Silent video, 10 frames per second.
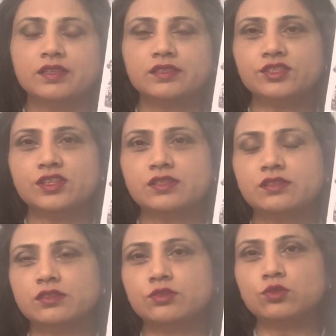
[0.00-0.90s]

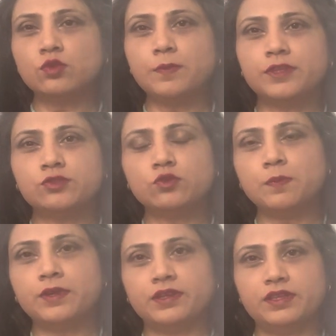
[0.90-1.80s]
just super
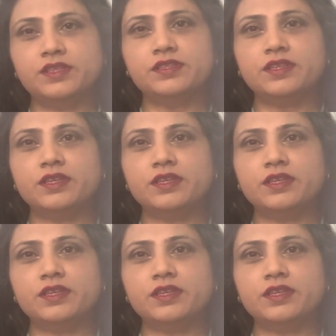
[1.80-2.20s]
easy.